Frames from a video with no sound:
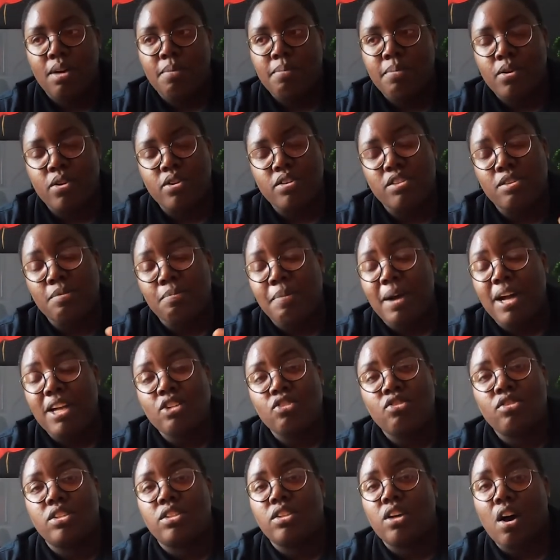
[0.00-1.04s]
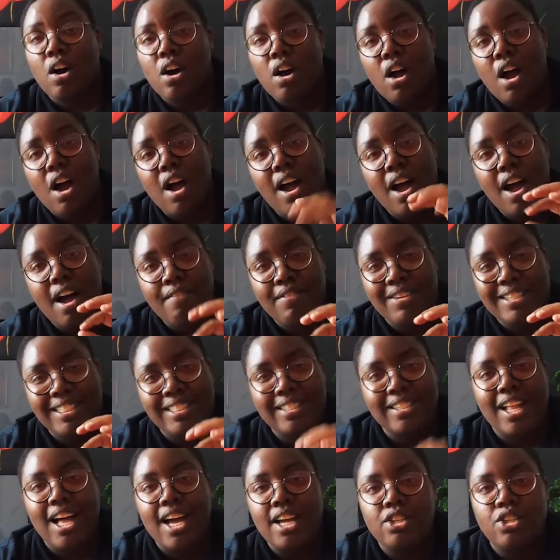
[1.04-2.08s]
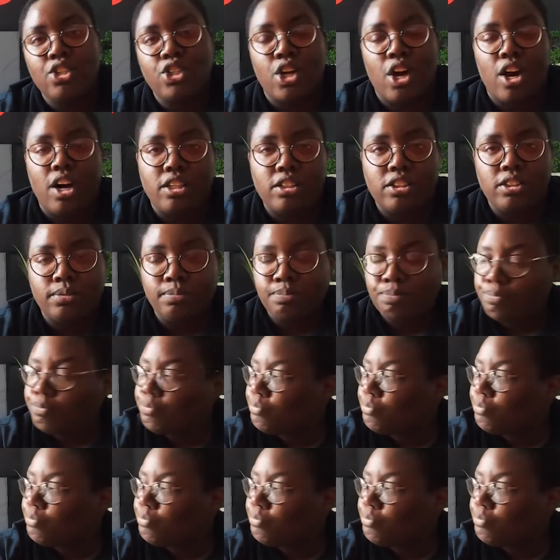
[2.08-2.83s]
because the batteries have a slight charge.